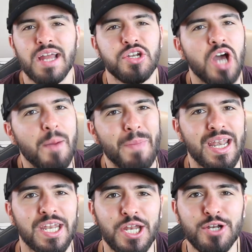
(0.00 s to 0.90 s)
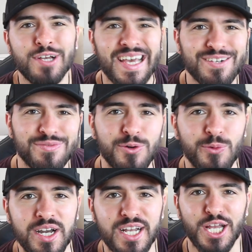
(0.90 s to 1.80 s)
nah man, look at the
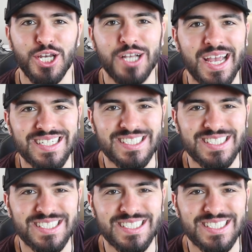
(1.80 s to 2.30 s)
footwork, look at the